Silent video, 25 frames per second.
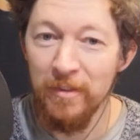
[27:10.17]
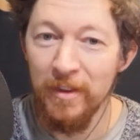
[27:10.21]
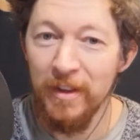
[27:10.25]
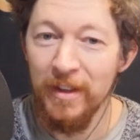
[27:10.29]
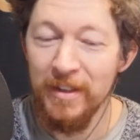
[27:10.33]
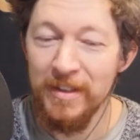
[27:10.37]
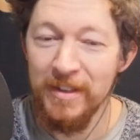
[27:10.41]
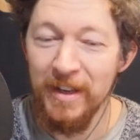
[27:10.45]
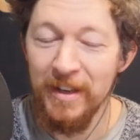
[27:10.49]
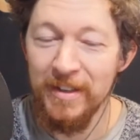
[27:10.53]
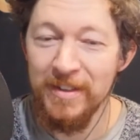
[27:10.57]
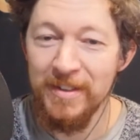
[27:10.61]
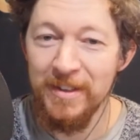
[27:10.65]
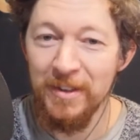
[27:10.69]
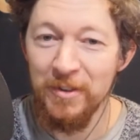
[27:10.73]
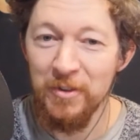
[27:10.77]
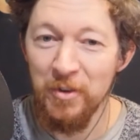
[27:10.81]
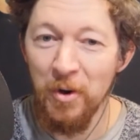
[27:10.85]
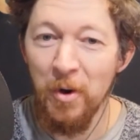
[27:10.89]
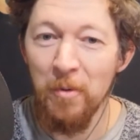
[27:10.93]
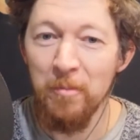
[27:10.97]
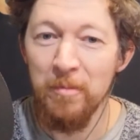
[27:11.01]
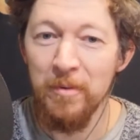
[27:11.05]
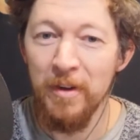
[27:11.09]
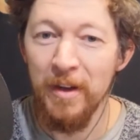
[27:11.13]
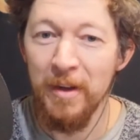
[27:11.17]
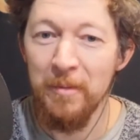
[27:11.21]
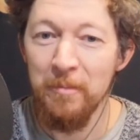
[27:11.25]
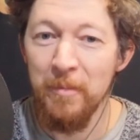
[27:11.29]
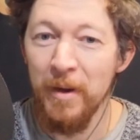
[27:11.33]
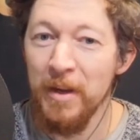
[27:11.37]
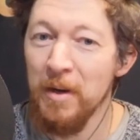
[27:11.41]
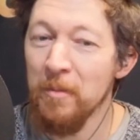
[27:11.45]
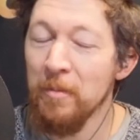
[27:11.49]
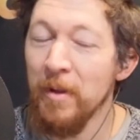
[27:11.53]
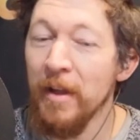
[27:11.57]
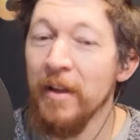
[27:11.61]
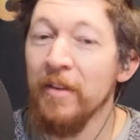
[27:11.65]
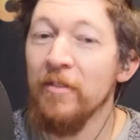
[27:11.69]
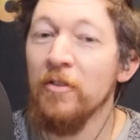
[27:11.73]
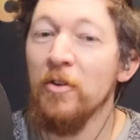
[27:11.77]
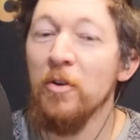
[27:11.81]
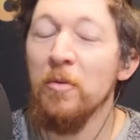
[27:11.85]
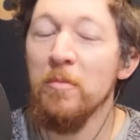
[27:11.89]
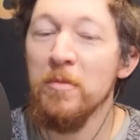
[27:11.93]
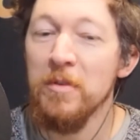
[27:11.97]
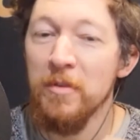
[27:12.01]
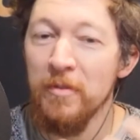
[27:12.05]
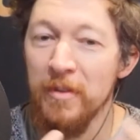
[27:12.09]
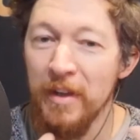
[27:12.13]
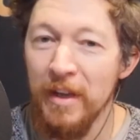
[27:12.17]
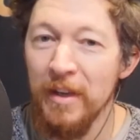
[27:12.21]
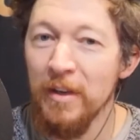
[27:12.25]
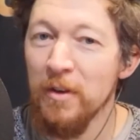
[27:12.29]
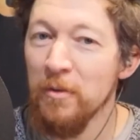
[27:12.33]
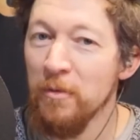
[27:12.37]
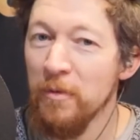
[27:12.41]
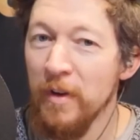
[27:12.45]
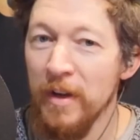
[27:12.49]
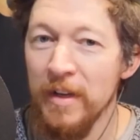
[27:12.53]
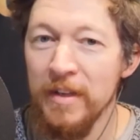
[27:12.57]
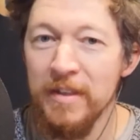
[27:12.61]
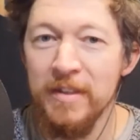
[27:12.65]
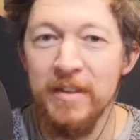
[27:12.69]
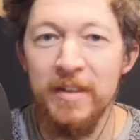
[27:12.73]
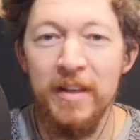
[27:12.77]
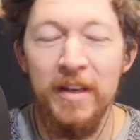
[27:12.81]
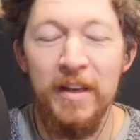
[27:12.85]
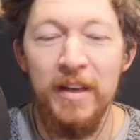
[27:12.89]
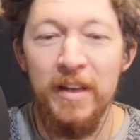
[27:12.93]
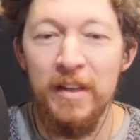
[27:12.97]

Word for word: it's it's the top um, pay to play in terms of the interface,